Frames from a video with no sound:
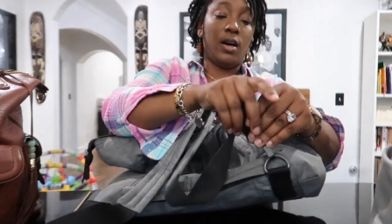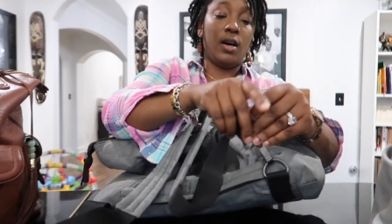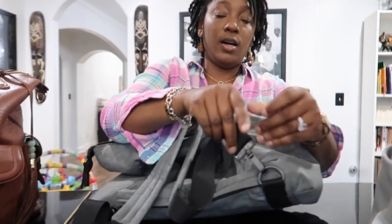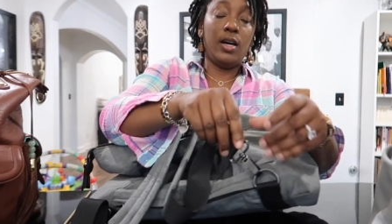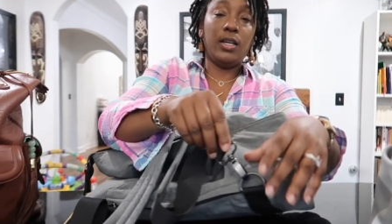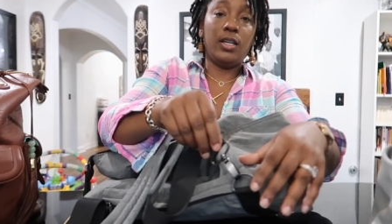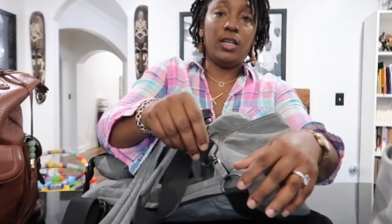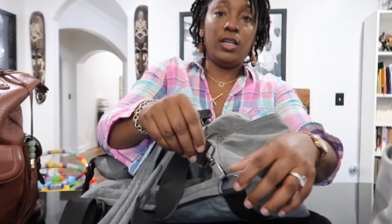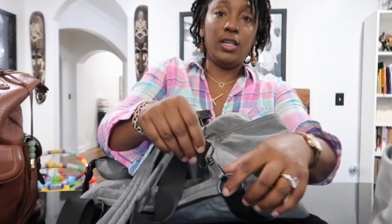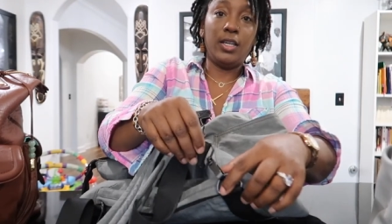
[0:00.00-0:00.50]

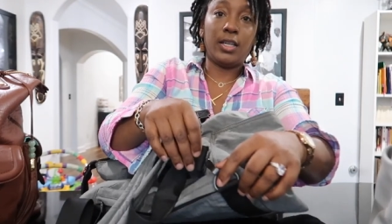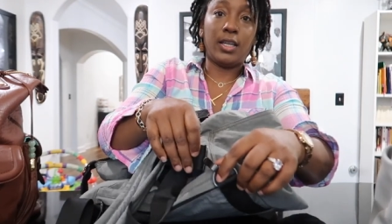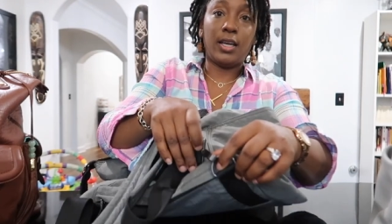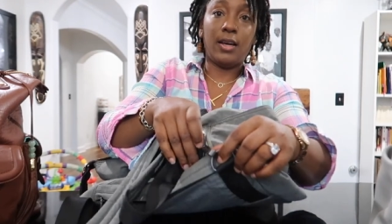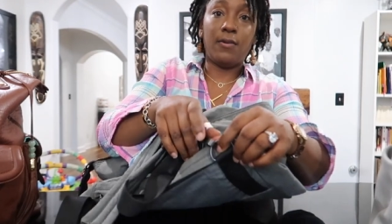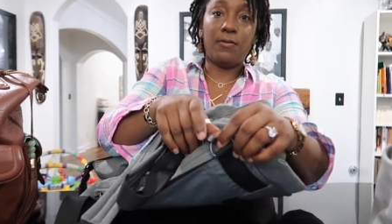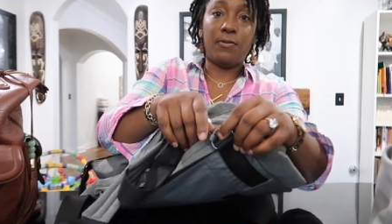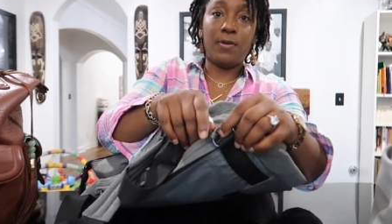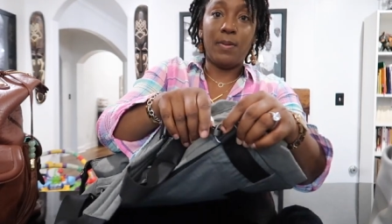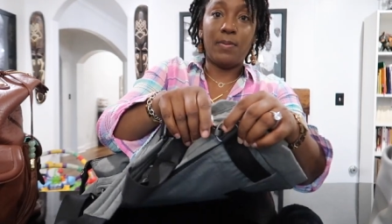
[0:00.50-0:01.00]
unhook
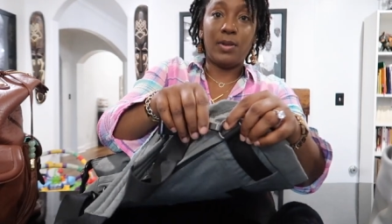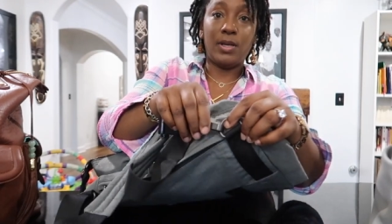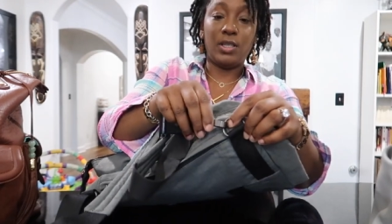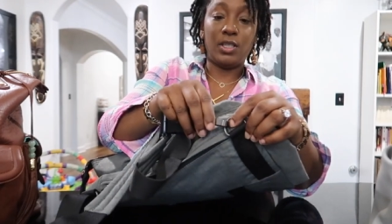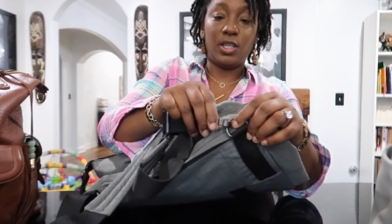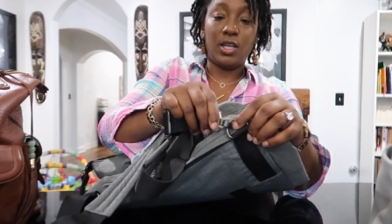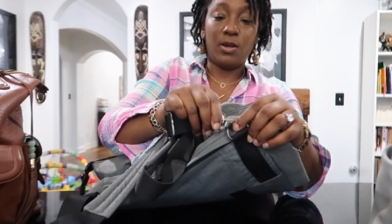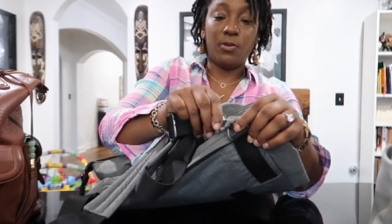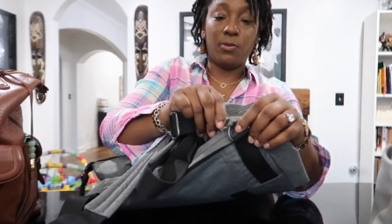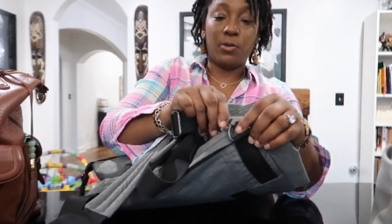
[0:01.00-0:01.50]
it from the
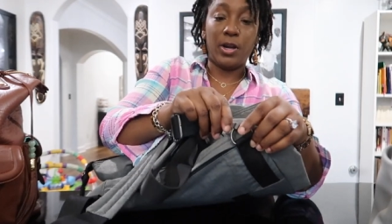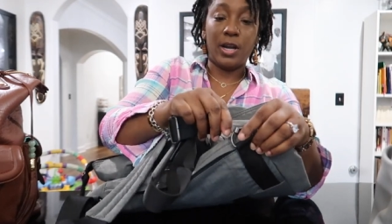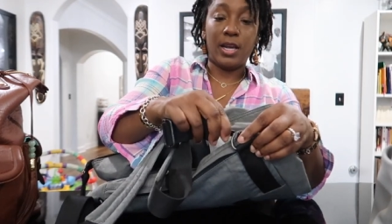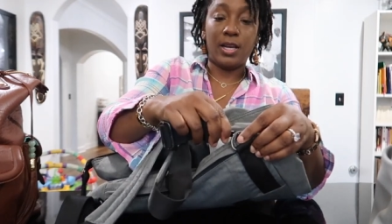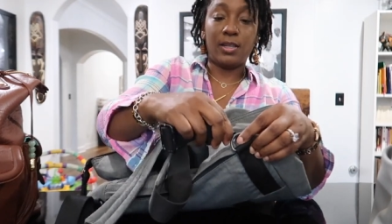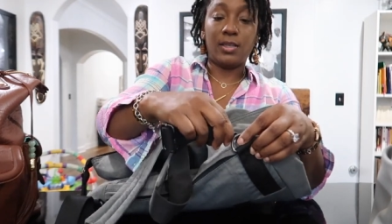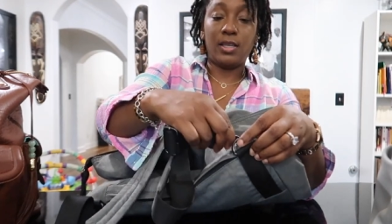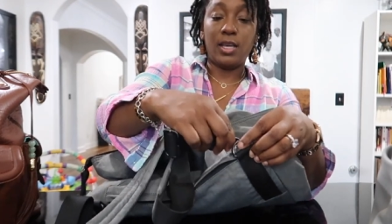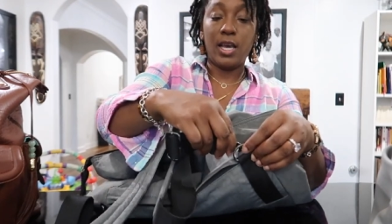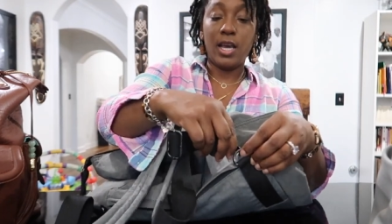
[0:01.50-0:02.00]

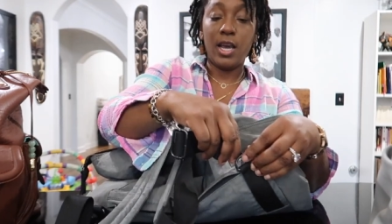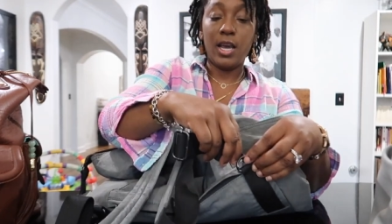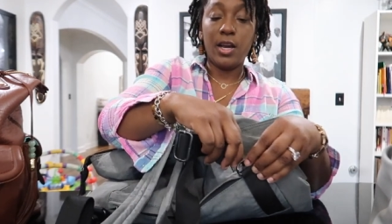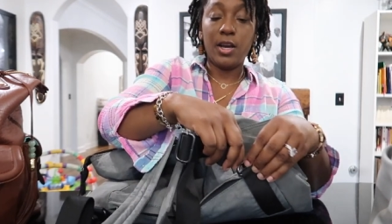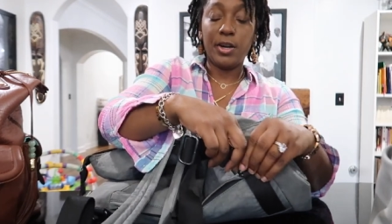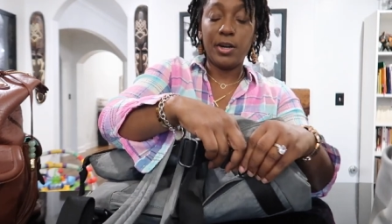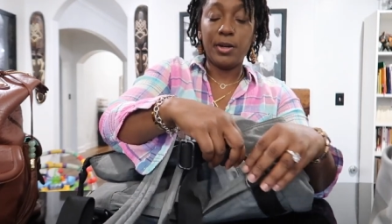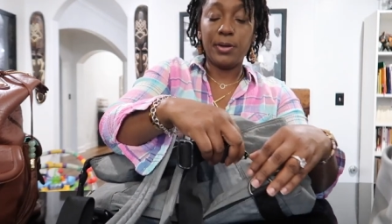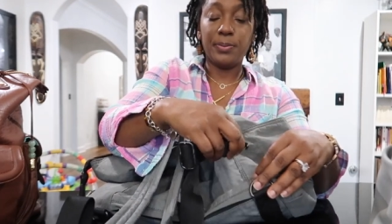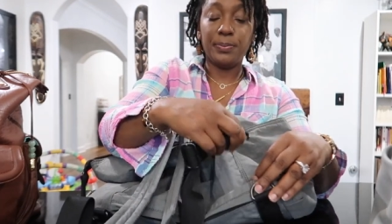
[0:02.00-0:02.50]
D-rings
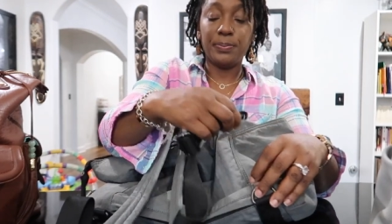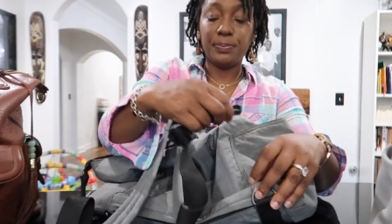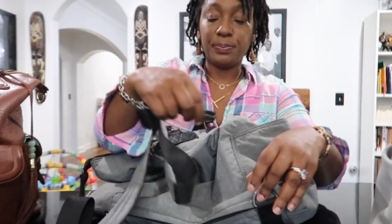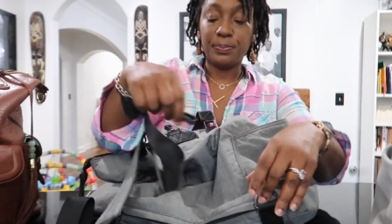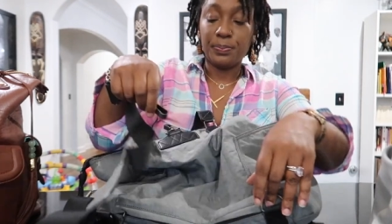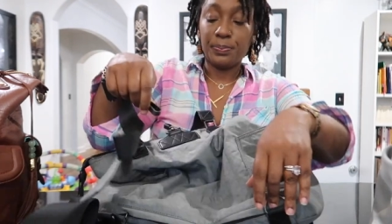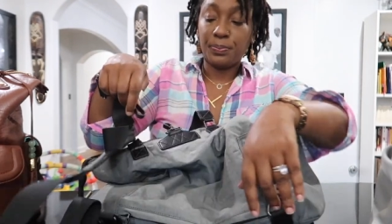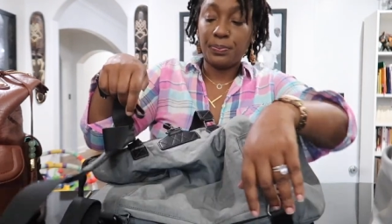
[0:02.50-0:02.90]
here,